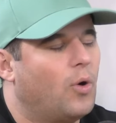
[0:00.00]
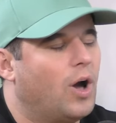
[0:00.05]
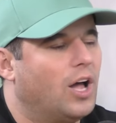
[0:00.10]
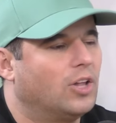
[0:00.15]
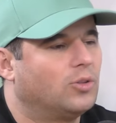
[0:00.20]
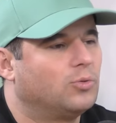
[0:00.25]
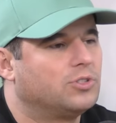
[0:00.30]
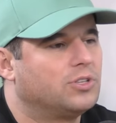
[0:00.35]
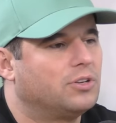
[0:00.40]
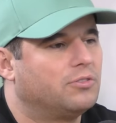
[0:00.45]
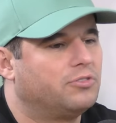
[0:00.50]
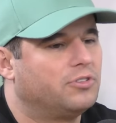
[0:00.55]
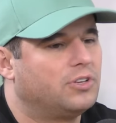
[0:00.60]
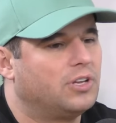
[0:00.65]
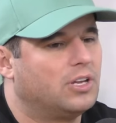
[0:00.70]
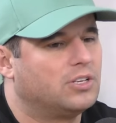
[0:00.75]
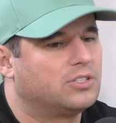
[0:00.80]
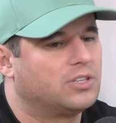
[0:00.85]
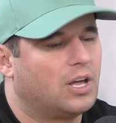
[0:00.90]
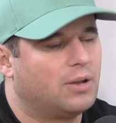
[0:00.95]
How hard was it
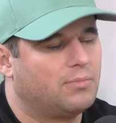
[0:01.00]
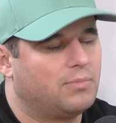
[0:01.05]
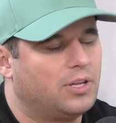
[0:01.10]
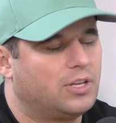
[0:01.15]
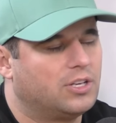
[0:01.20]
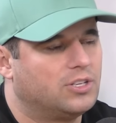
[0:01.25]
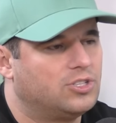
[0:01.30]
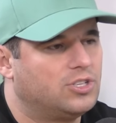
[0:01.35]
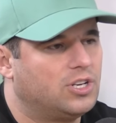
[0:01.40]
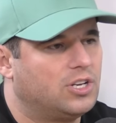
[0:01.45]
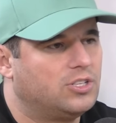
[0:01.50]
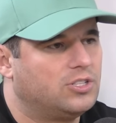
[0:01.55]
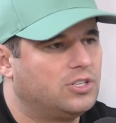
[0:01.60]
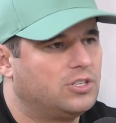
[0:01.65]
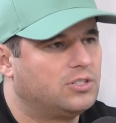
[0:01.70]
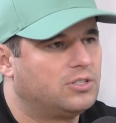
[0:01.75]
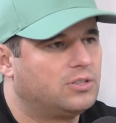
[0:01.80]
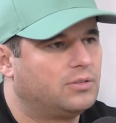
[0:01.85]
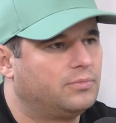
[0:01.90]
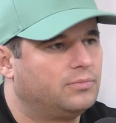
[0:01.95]
for you to start making
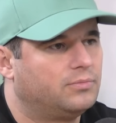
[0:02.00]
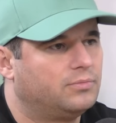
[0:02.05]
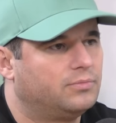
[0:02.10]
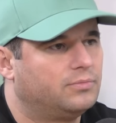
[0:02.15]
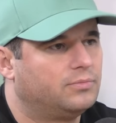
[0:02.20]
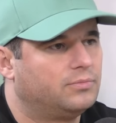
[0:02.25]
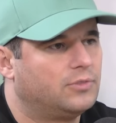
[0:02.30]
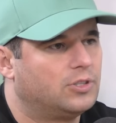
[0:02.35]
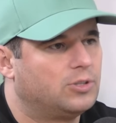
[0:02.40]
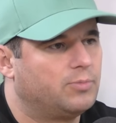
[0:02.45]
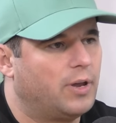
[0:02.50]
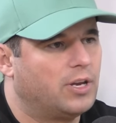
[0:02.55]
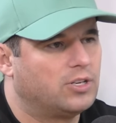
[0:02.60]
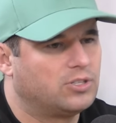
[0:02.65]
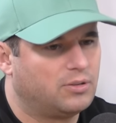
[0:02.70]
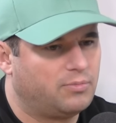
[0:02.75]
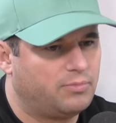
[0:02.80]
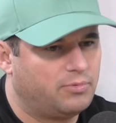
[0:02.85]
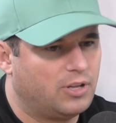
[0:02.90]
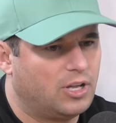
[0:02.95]
changes?
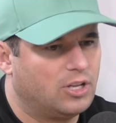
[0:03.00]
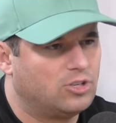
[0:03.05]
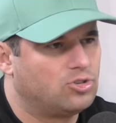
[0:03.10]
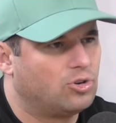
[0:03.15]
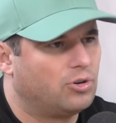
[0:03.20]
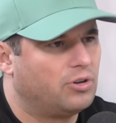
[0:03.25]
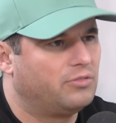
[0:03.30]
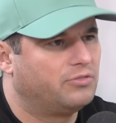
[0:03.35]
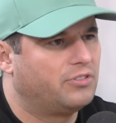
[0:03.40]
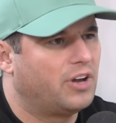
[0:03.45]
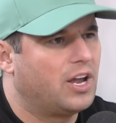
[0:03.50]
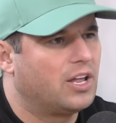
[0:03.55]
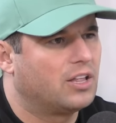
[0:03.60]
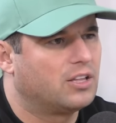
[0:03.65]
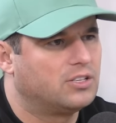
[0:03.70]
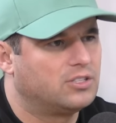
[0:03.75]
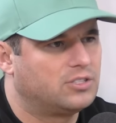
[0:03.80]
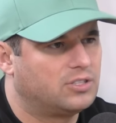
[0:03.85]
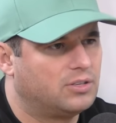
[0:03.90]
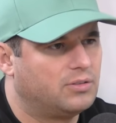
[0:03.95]
Especially enjoying
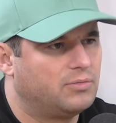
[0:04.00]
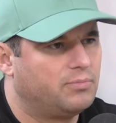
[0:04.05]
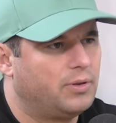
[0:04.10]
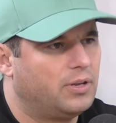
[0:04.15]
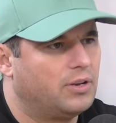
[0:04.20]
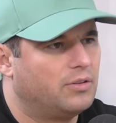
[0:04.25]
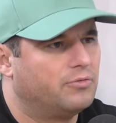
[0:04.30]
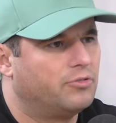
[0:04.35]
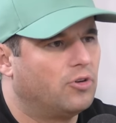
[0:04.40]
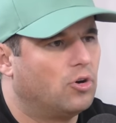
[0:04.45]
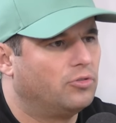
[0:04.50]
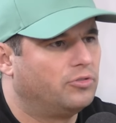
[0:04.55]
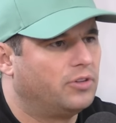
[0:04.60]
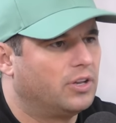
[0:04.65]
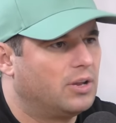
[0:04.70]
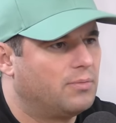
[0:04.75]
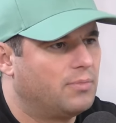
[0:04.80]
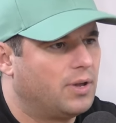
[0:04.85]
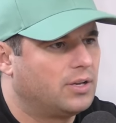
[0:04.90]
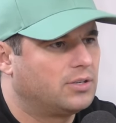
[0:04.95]
violence and yeah, being
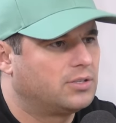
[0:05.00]
involved in the